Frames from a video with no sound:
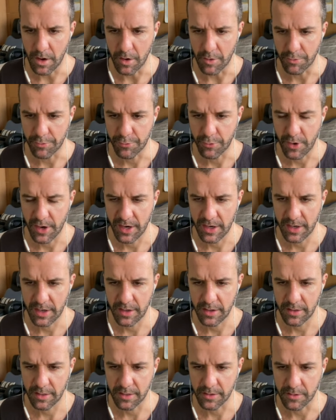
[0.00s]

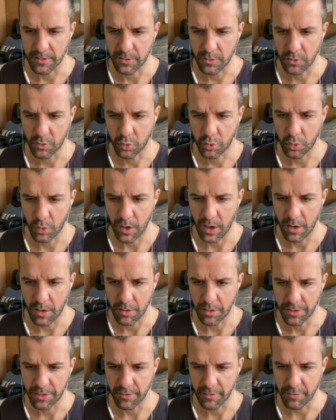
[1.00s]
Friday the
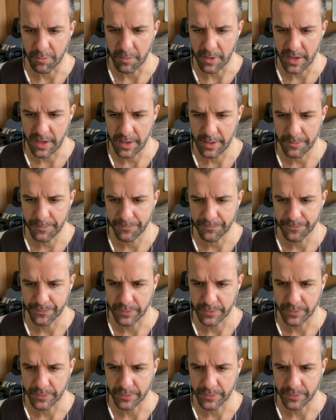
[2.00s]
12th of May,